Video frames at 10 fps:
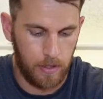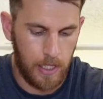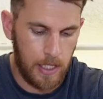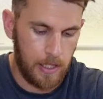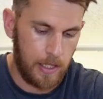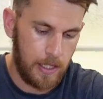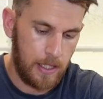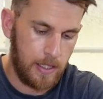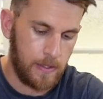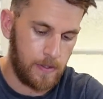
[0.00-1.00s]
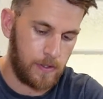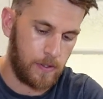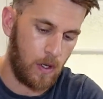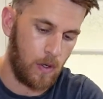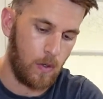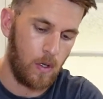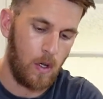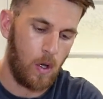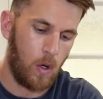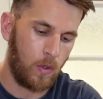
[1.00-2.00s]
And it is, so
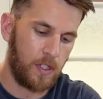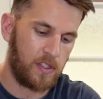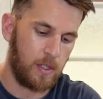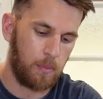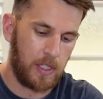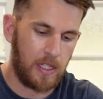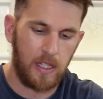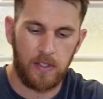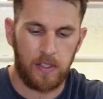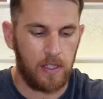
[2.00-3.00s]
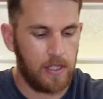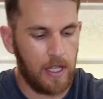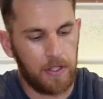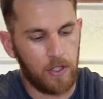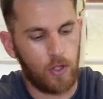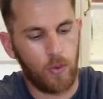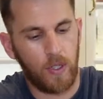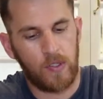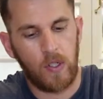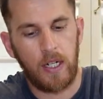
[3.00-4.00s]
all this simply is nothing too
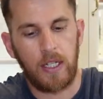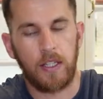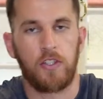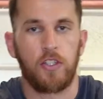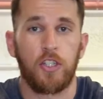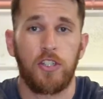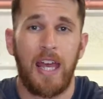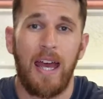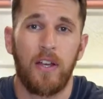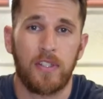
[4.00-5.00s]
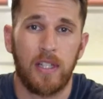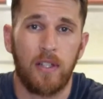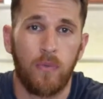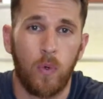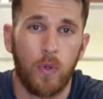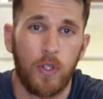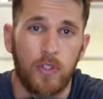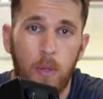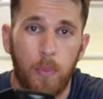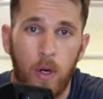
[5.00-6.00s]
exciting. This is just housing for the
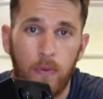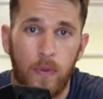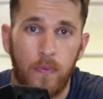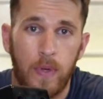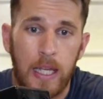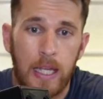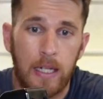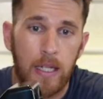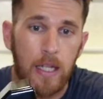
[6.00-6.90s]
top of the van.